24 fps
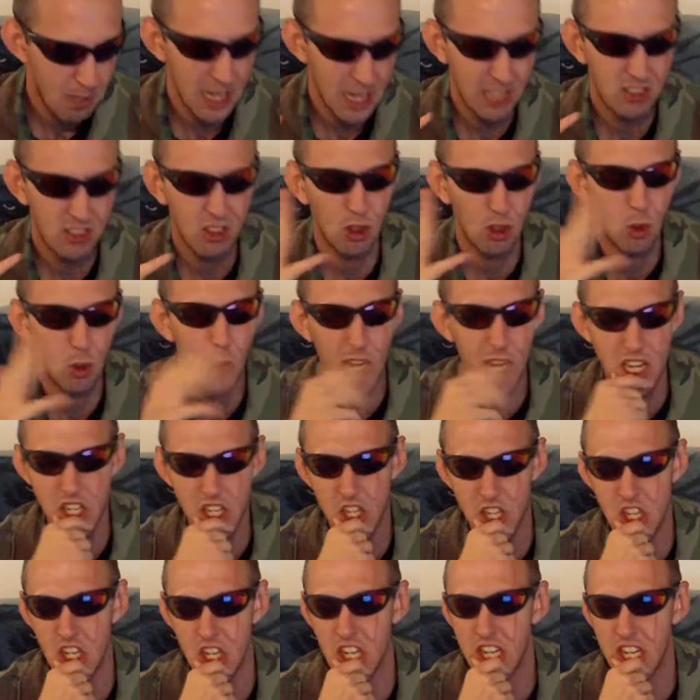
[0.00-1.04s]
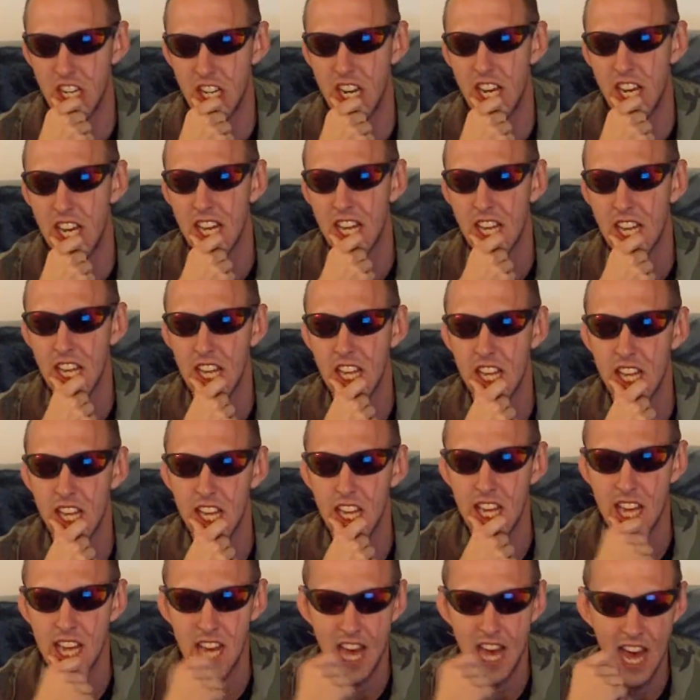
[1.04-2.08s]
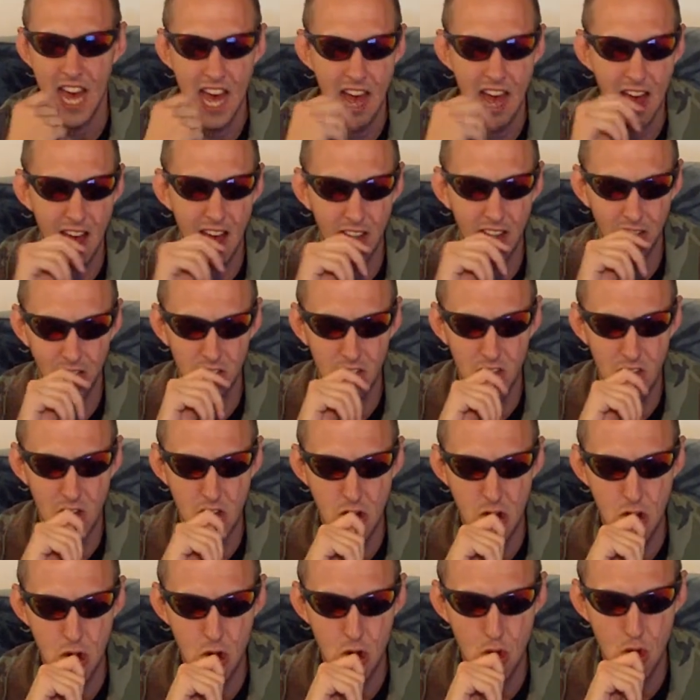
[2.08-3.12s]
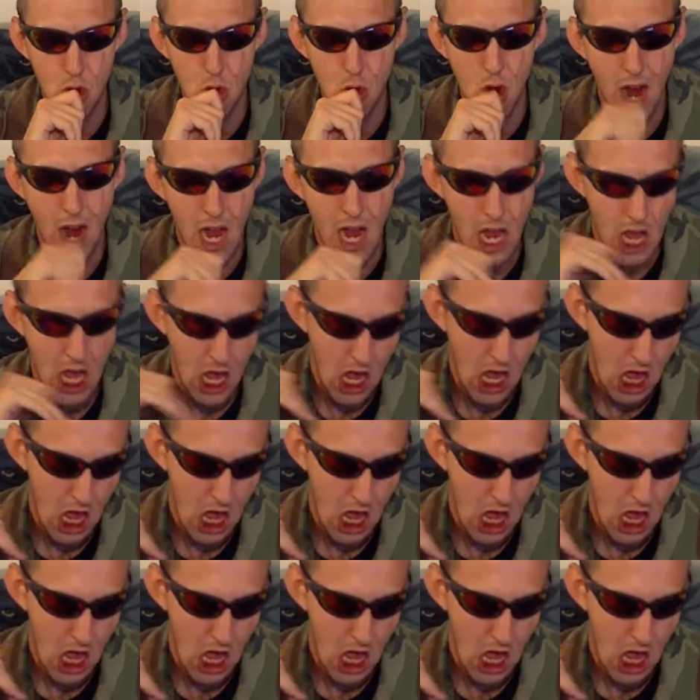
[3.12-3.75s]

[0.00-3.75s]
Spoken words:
begs the question as to